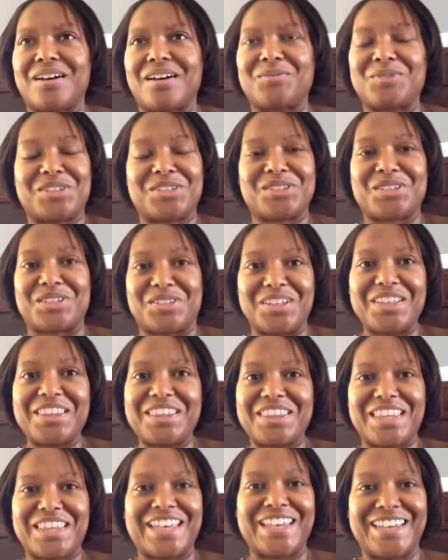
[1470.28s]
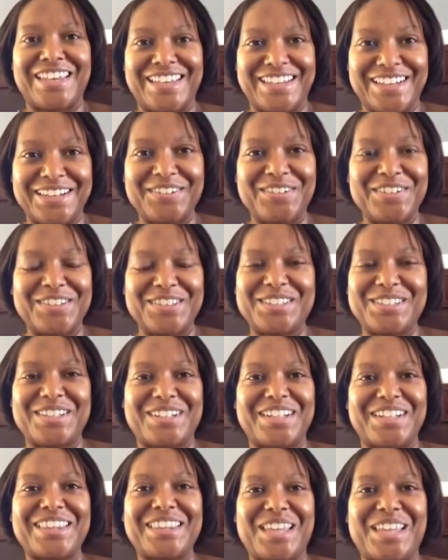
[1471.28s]
which is a good
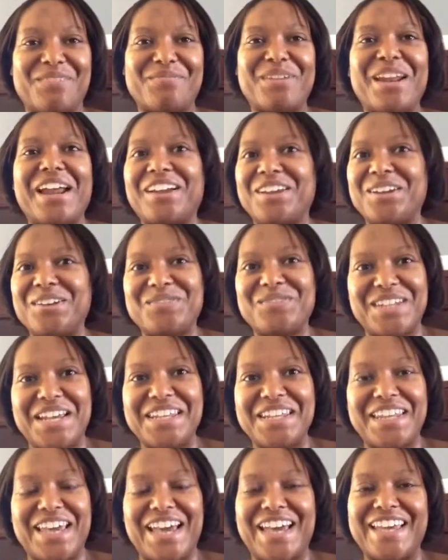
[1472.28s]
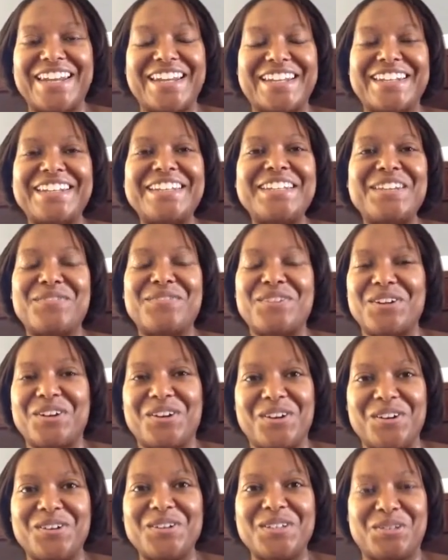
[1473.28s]
thing. But I could have done that, and it didn't even
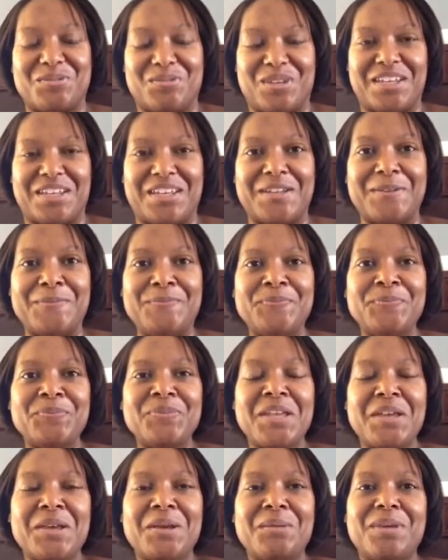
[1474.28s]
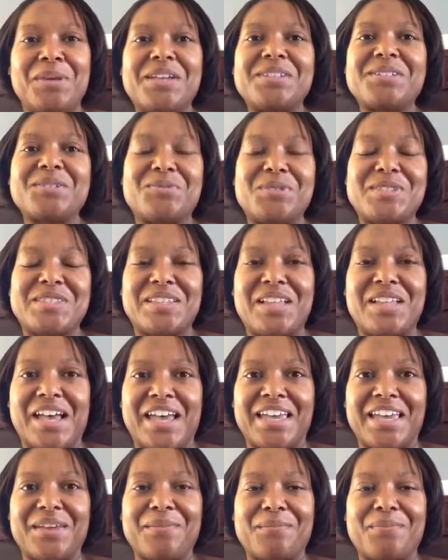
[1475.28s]
occur to me. Because it was
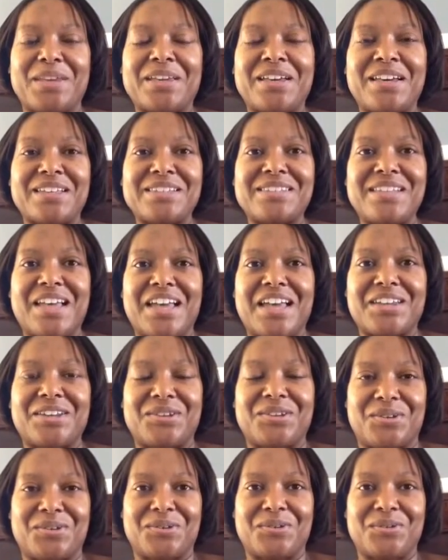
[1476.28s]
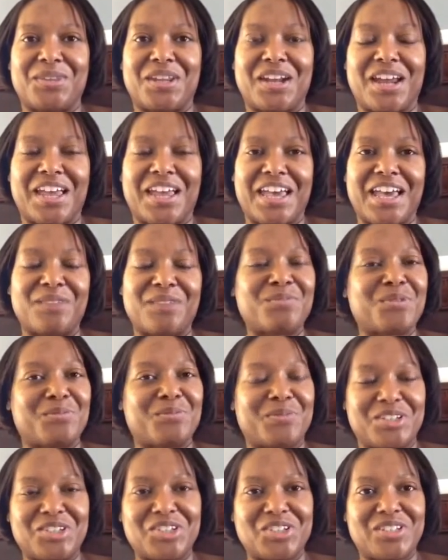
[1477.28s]
like, because I knew that I had
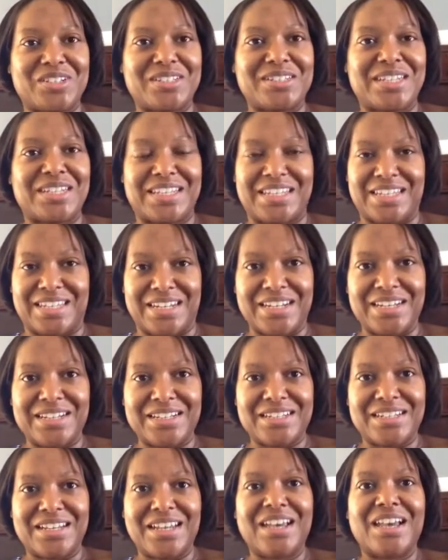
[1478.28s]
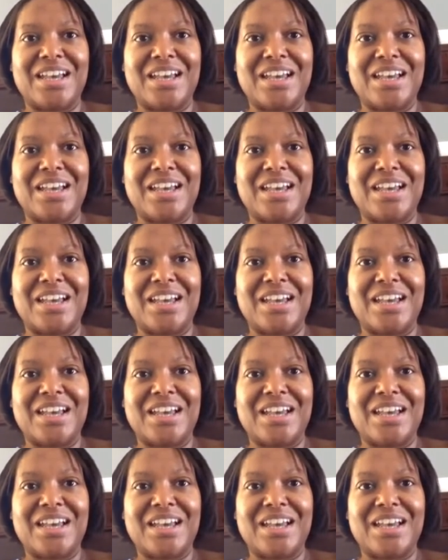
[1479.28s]
permission to eat it,